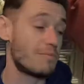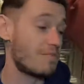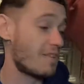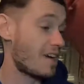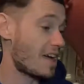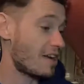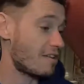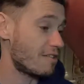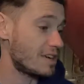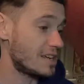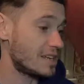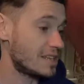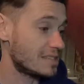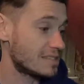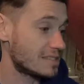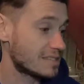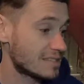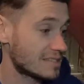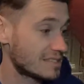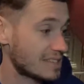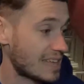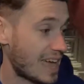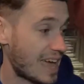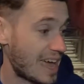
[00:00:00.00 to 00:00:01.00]

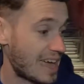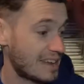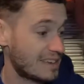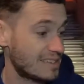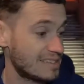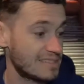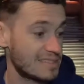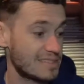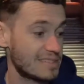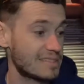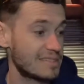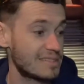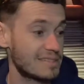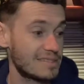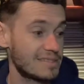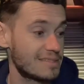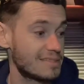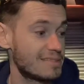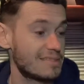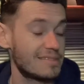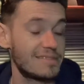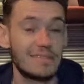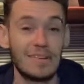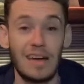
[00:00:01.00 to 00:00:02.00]
variants, and
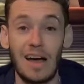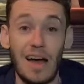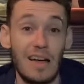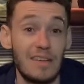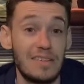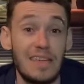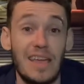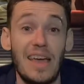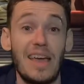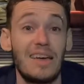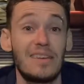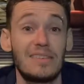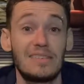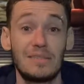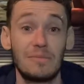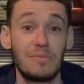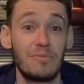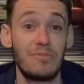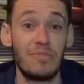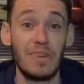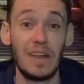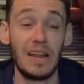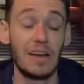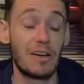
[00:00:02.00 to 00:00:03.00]
yeah, some
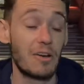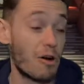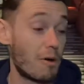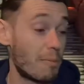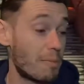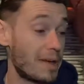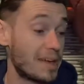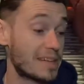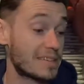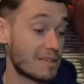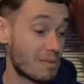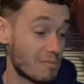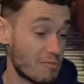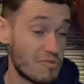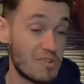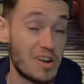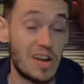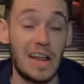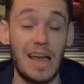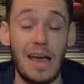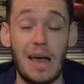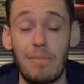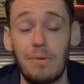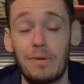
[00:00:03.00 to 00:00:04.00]
filler comics. I'm
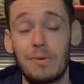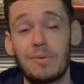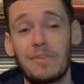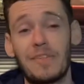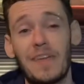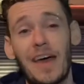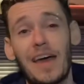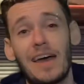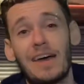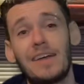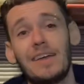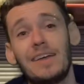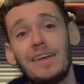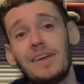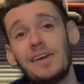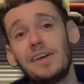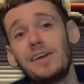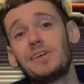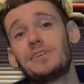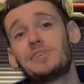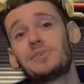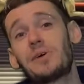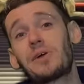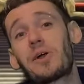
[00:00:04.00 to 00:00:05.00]
really happy with that. So I